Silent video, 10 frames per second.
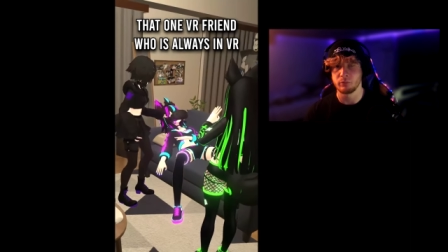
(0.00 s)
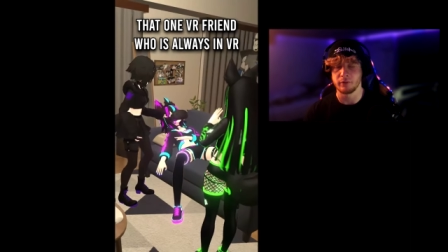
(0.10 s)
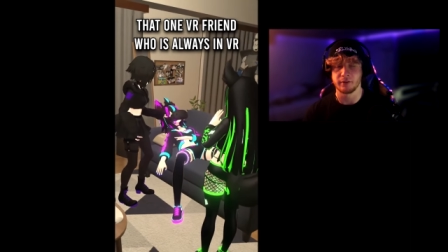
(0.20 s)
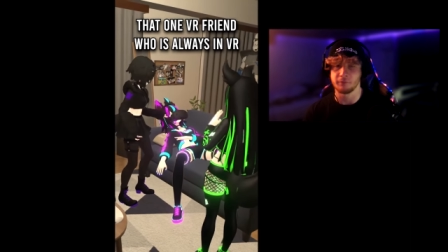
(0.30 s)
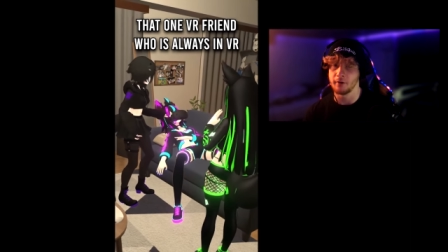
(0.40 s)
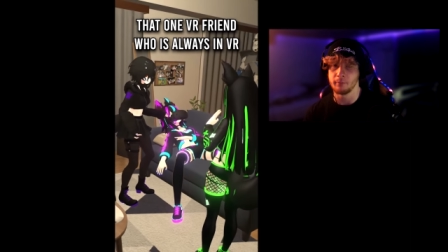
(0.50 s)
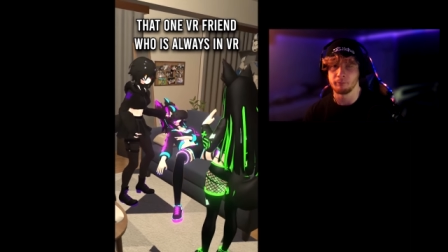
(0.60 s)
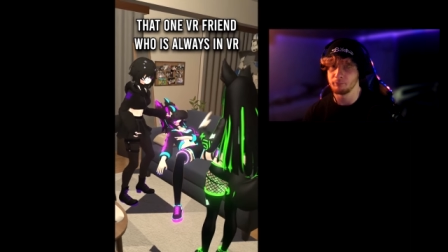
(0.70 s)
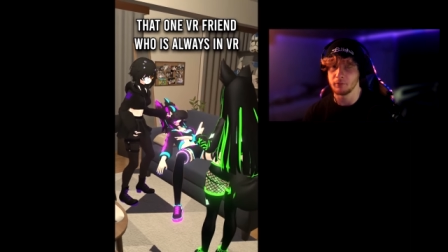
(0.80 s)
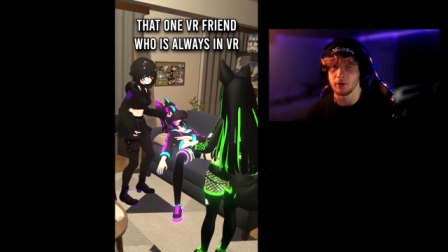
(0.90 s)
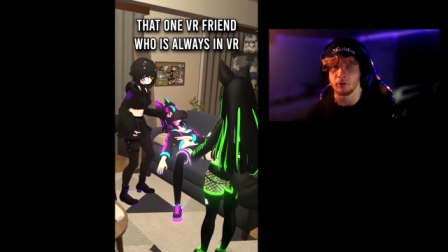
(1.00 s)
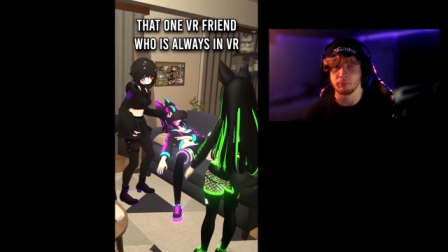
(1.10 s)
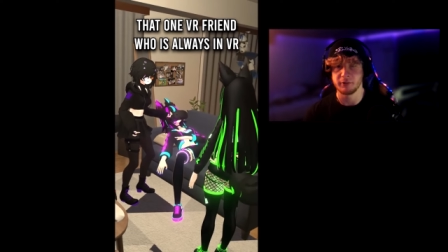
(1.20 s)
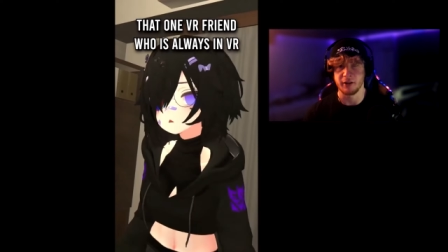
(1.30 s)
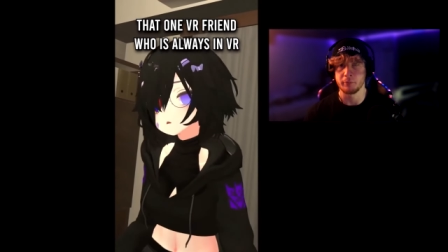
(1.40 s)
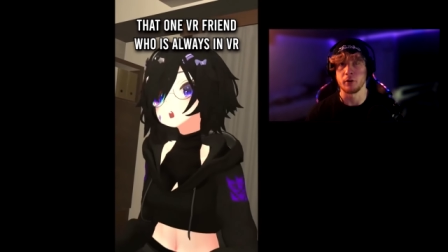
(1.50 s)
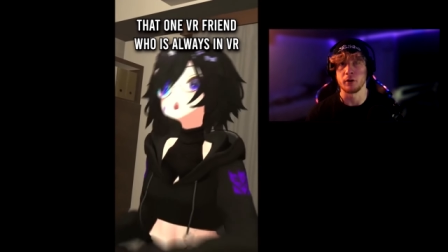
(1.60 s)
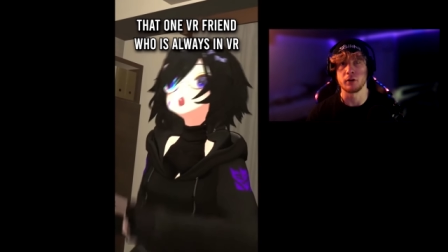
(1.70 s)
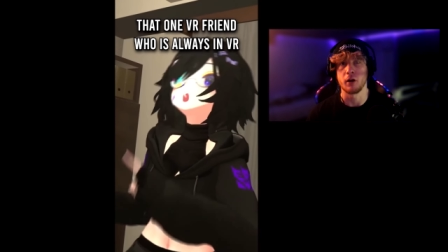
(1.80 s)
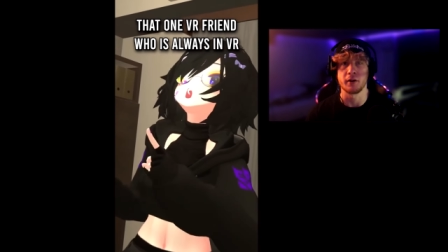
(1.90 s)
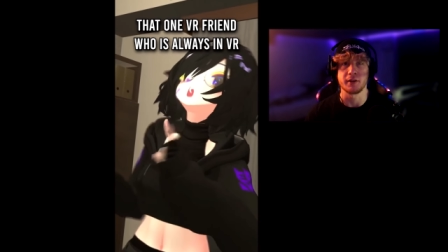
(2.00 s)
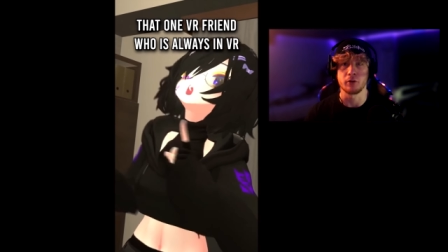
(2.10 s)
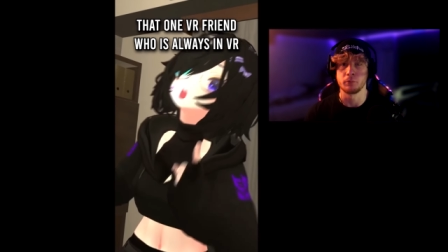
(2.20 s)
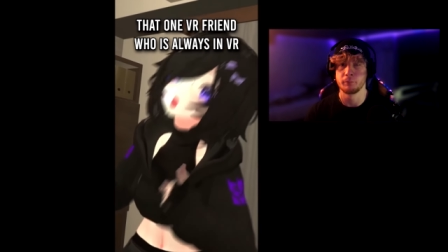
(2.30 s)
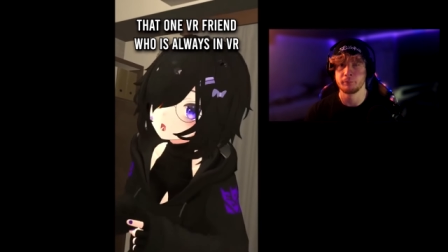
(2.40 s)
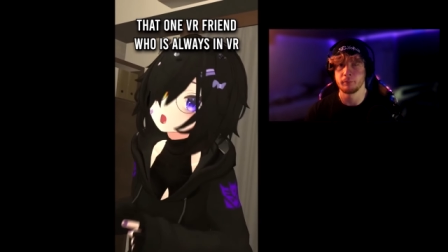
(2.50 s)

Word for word: This was from, you know, South Park Fuck audio.